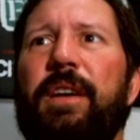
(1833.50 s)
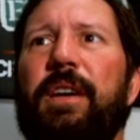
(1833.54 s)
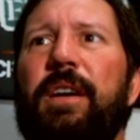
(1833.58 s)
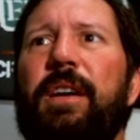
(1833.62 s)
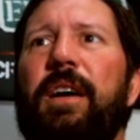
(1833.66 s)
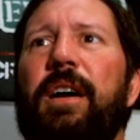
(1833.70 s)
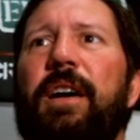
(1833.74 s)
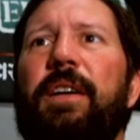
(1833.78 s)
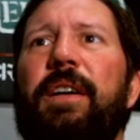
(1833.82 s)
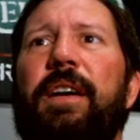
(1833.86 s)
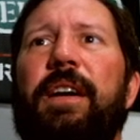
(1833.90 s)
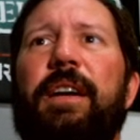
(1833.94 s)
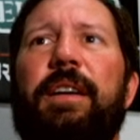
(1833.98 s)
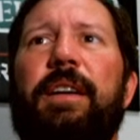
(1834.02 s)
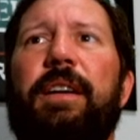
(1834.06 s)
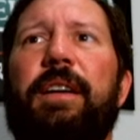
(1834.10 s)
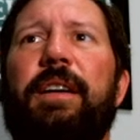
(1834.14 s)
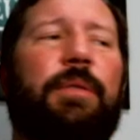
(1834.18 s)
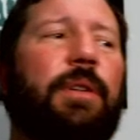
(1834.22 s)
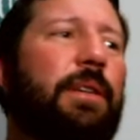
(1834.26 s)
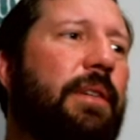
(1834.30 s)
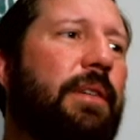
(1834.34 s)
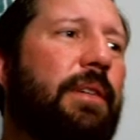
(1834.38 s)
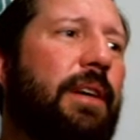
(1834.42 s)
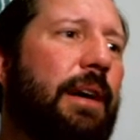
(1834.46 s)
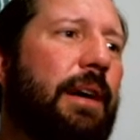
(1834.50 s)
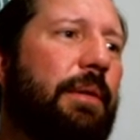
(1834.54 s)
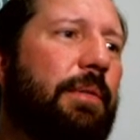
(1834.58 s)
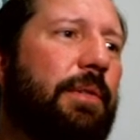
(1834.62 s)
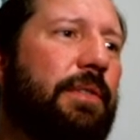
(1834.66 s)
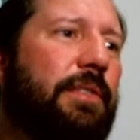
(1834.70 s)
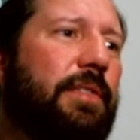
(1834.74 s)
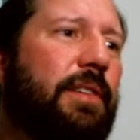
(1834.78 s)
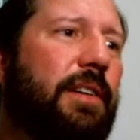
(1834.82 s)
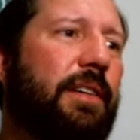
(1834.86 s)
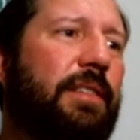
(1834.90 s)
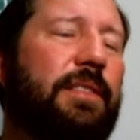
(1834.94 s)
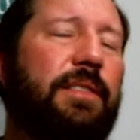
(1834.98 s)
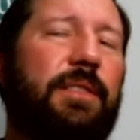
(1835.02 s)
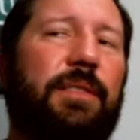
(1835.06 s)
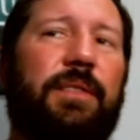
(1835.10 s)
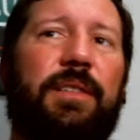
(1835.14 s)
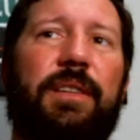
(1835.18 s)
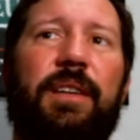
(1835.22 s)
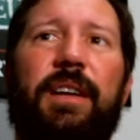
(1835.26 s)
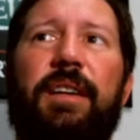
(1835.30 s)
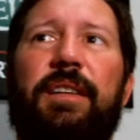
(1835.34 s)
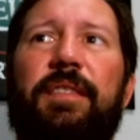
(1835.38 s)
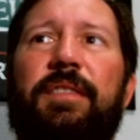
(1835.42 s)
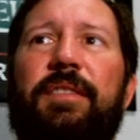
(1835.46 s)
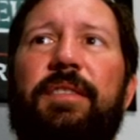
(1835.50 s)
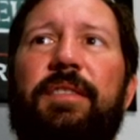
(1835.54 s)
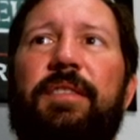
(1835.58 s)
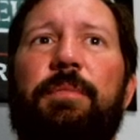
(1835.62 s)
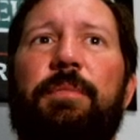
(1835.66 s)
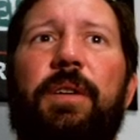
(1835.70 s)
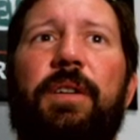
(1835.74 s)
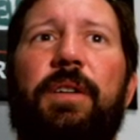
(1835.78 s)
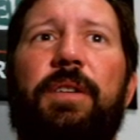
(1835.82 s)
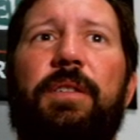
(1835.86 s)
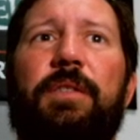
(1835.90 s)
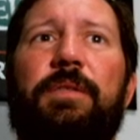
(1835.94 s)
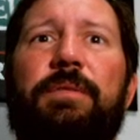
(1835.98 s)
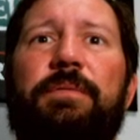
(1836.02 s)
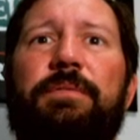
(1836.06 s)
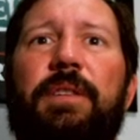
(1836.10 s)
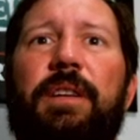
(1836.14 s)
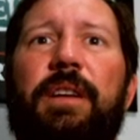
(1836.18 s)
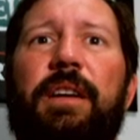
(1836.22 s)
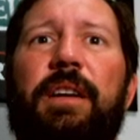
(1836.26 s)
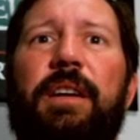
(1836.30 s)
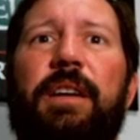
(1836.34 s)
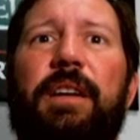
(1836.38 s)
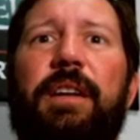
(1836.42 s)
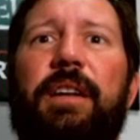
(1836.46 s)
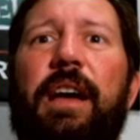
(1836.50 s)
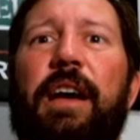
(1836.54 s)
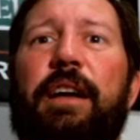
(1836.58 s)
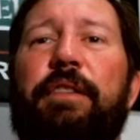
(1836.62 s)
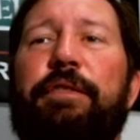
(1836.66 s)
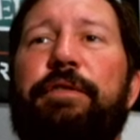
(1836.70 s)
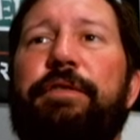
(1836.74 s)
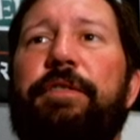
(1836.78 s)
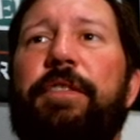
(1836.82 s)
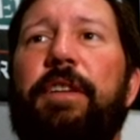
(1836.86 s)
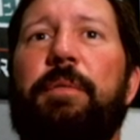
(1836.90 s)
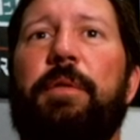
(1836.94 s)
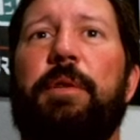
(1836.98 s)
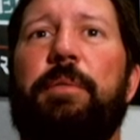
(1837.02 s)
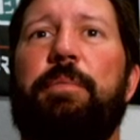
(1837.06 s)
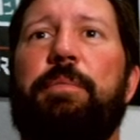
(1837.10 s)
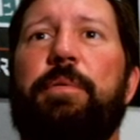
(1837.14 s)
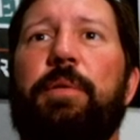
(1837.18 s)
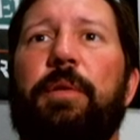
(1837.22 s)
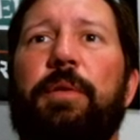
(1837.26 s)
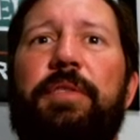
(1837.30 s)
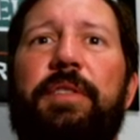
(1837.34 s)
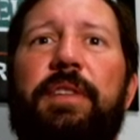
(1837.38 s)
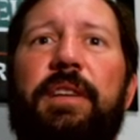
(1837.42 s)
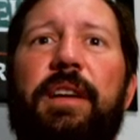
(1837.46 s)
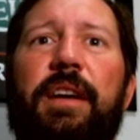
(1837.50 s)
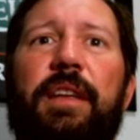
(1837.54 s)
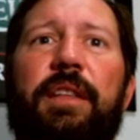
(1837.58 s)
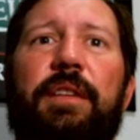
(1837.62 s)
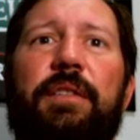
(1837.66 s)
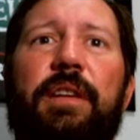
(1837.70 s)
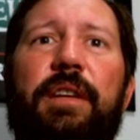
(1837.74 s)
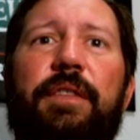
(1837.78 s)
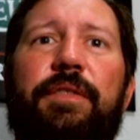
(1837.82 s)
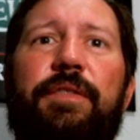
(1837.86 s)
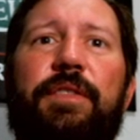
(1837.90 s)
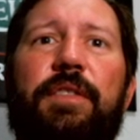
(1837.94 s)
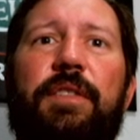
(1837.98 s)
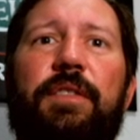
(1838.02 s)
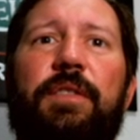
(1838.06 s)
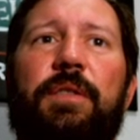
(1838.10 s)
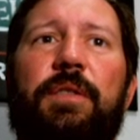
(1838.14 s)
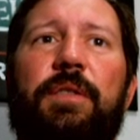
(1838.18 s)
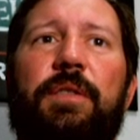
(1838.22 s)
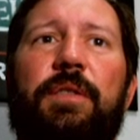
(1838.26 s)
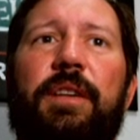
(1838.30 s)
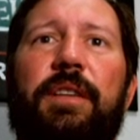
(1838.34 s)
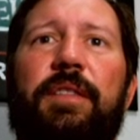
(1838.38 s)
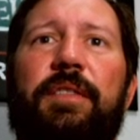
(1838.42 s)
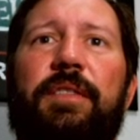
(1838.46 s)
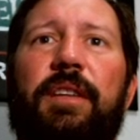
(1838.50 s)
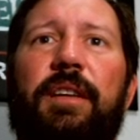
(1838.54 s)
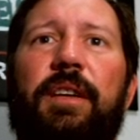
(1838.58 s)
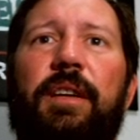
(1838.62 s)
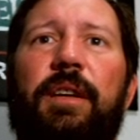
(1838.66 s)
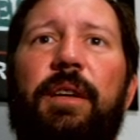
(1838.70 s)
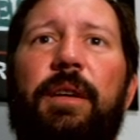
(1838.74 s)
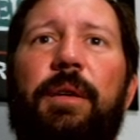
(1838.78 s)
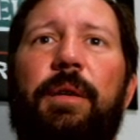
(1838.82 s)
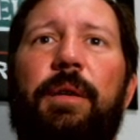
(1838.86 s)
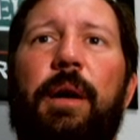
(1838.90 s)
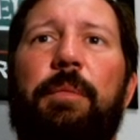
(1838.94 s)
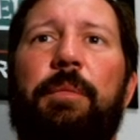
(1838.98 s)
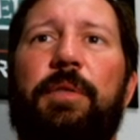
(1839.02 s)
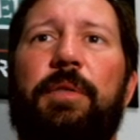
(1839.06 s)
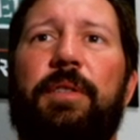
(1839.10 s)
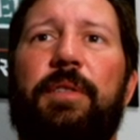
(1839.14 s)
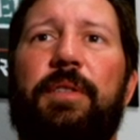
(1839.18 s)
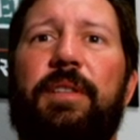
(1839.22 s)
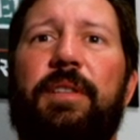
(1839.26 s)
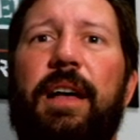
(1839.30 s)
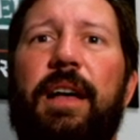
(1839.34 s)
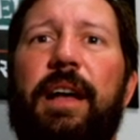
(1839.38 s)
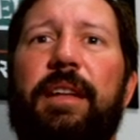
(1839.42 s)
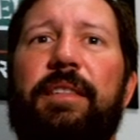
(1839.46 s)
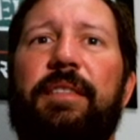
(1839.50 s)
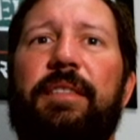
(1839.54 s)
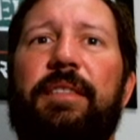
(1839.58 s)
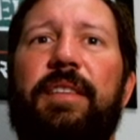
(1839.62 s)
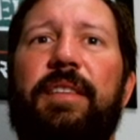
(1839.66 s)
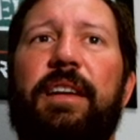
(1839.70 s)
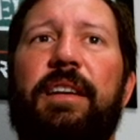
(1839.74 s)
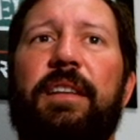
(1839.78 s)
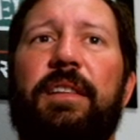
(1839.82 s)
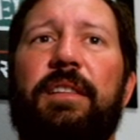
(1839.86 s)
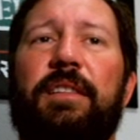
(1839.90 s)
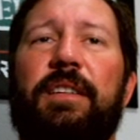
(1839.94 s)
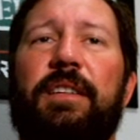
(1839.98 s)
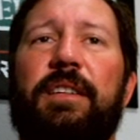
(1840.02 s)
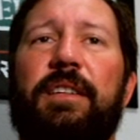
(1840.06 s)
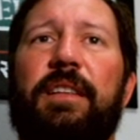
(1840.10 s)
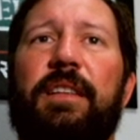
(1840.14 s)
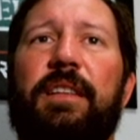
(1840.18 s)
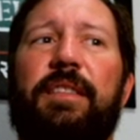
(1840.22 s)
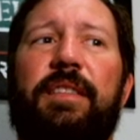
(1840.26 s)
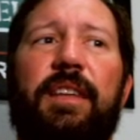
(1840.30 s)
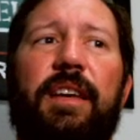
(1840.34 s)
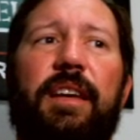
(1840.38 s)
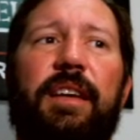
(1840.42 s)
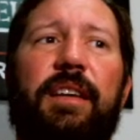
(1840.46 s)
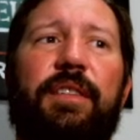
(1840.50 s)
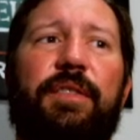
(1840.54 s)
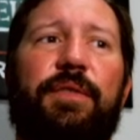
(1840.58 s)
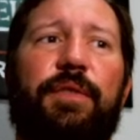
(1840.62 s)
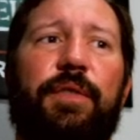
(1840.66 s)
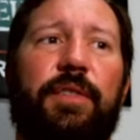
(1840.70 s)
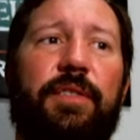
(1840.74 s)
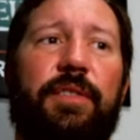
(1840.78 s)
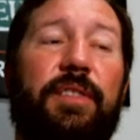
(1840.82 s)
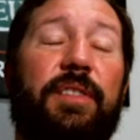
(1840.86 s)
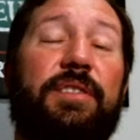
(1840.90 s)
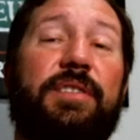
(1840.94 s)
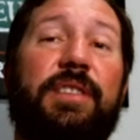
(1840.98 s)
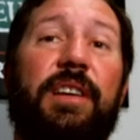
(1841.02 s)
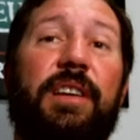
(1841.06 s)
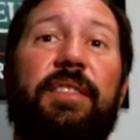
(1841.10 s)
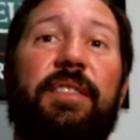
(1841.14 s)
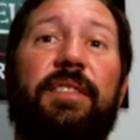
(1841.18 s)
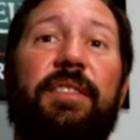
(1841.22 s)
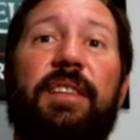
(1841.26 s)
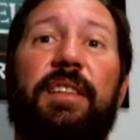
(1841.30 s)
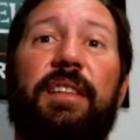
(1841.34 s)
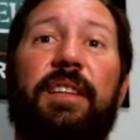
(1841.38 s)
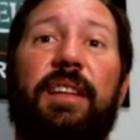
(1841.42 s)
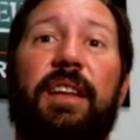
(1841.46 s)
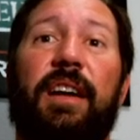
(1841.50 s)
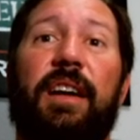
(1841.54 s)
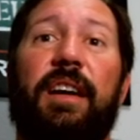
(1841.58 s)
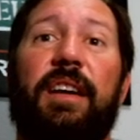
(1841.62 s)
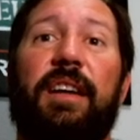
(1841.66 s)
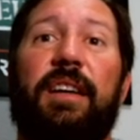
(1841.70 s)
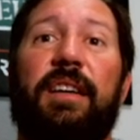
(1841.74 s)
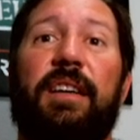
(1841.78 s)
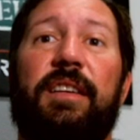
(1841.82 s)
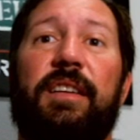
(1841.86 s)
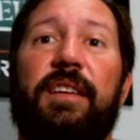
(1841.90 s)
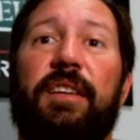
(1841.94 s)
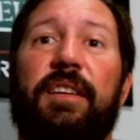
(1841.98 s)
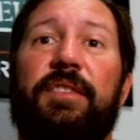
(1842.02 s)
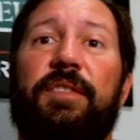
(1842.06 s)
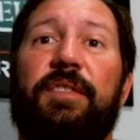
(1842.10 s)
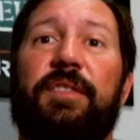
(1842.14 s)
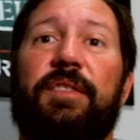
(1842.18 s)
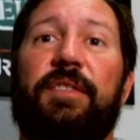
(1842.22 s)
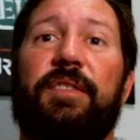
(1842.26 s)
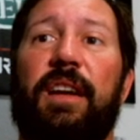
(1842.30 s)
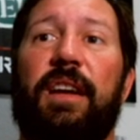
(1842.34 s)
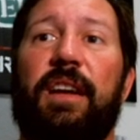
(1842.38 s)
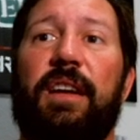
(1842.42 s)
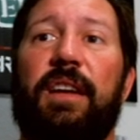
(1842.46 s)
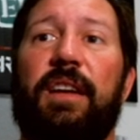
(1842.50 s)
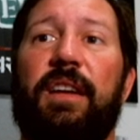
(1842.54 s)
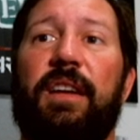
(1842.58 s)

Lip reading: All right, well, I will talk to you guys tomorrow, and have fun with Pool Together if you do it. I'm glad to take a look, and thanks for suggesting that yesterday.